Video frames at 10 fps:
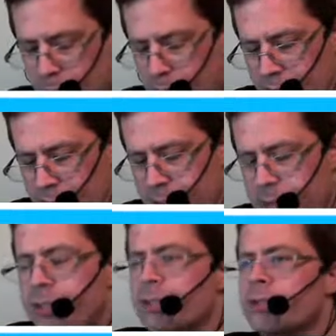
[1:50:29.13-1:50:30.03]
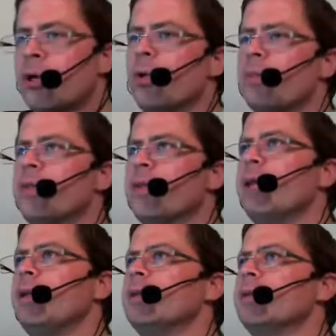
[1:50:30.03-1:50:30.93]
I just hope
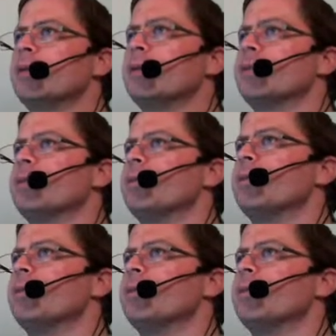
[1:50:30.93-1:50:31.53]
that it doesn't